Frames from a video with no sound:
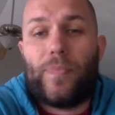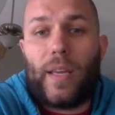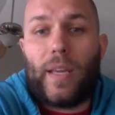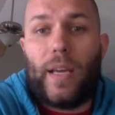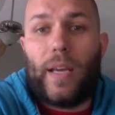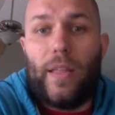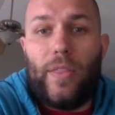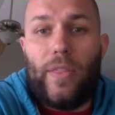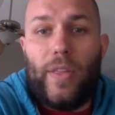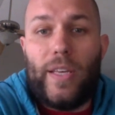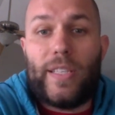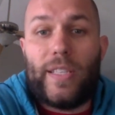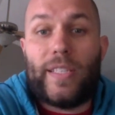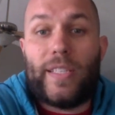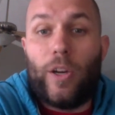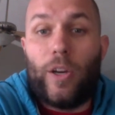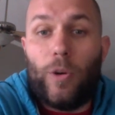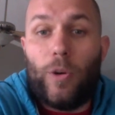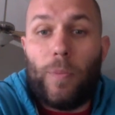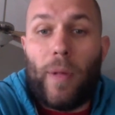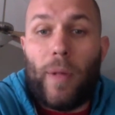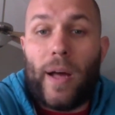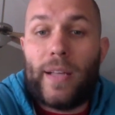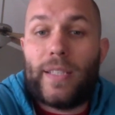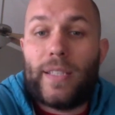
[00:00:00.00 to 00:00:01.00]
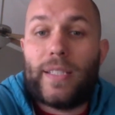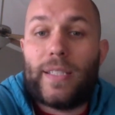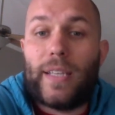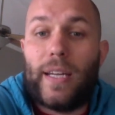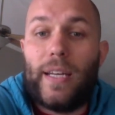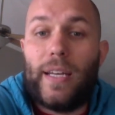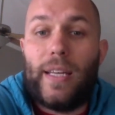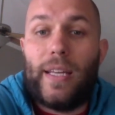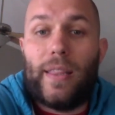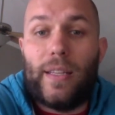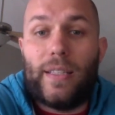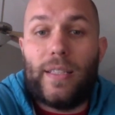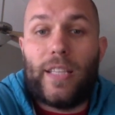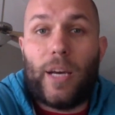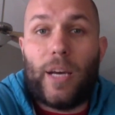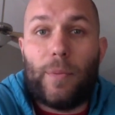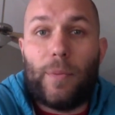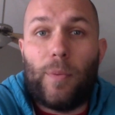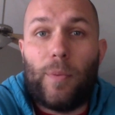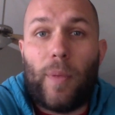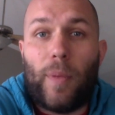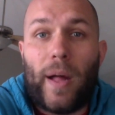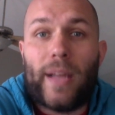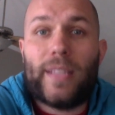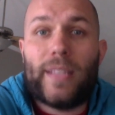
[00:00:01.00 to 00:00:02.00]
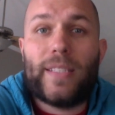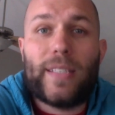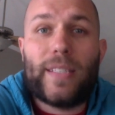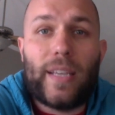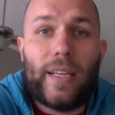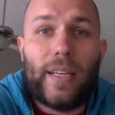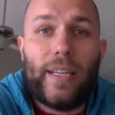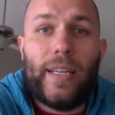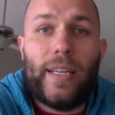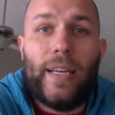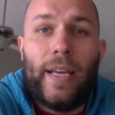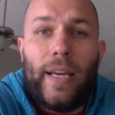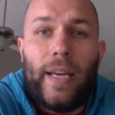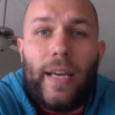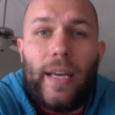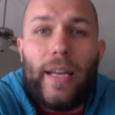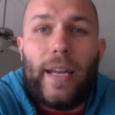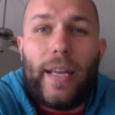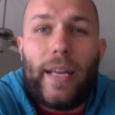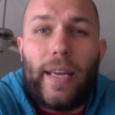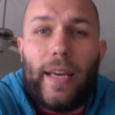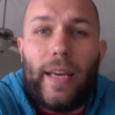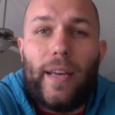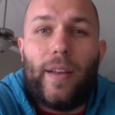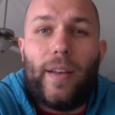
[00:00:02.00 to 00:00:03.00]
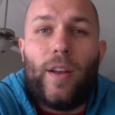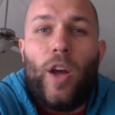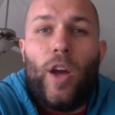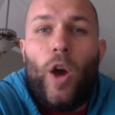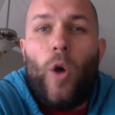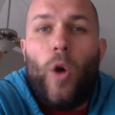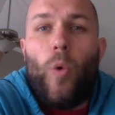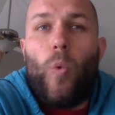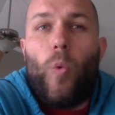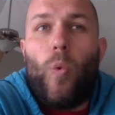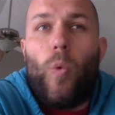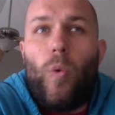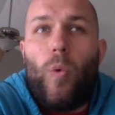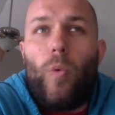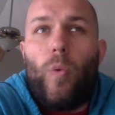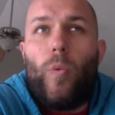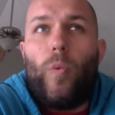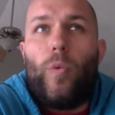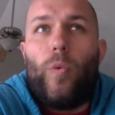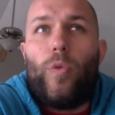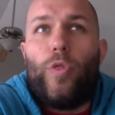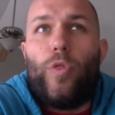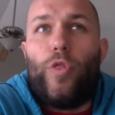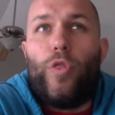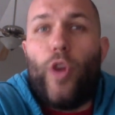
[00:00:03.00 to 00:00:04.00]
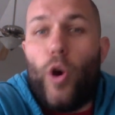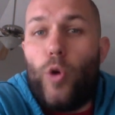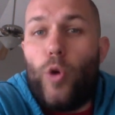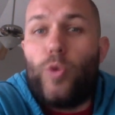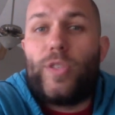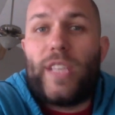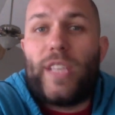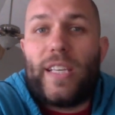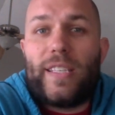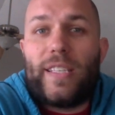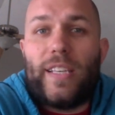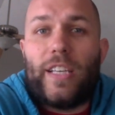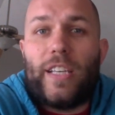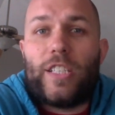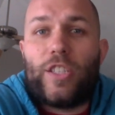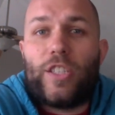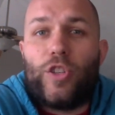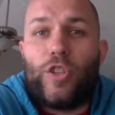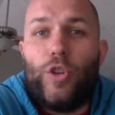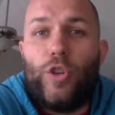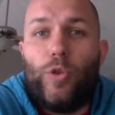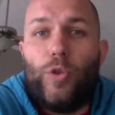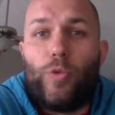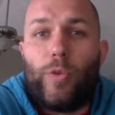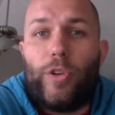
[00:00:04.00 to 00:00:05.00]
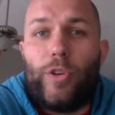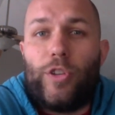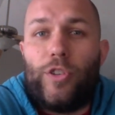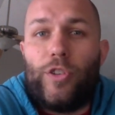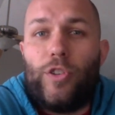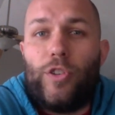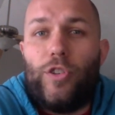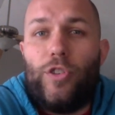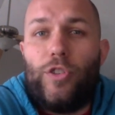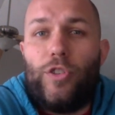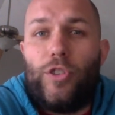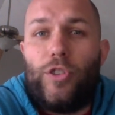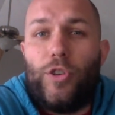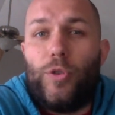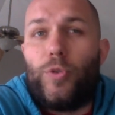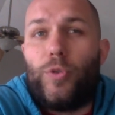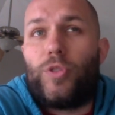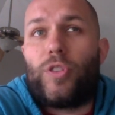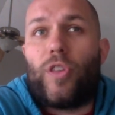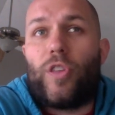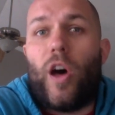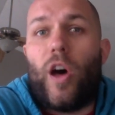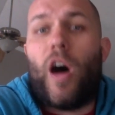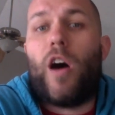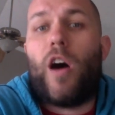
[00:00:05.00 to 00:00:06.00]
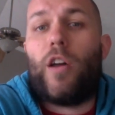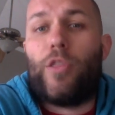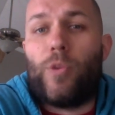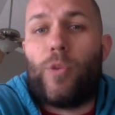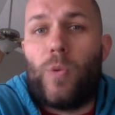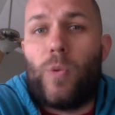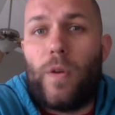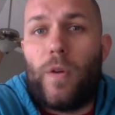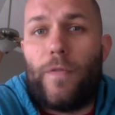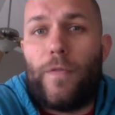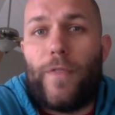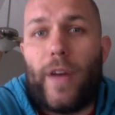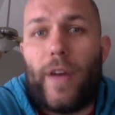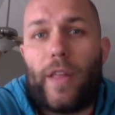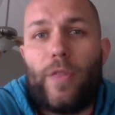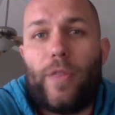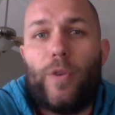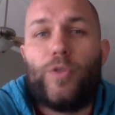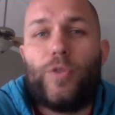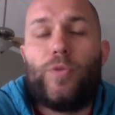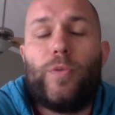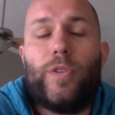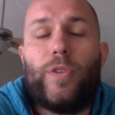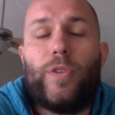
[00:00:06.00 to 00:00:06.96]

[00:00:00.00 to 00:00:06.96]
the single blind study and the double blind study. And again, those exist to reduce the Hawthorne effect. Those